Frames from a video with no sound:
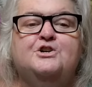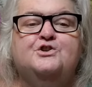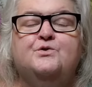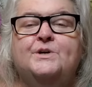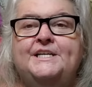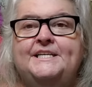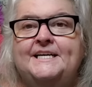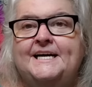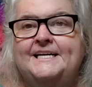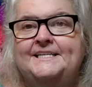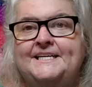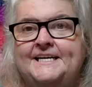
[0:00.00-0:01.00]

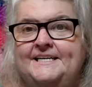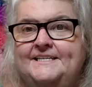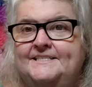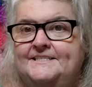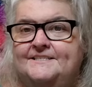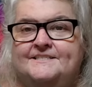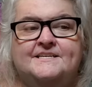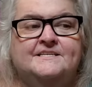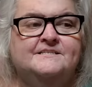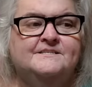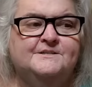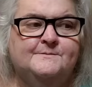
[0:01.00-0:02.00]
29 days
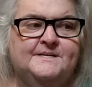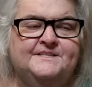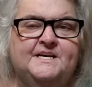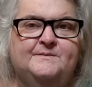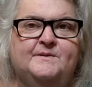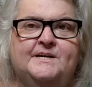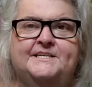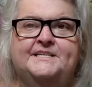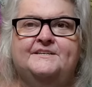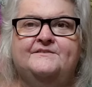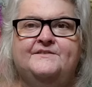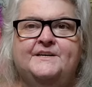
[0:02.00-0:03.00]
to make that
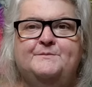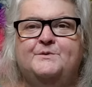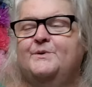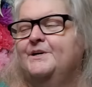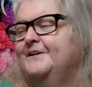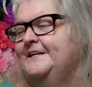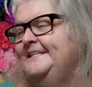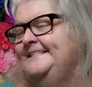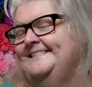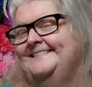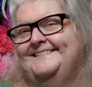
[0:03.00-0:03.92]
blanket in February.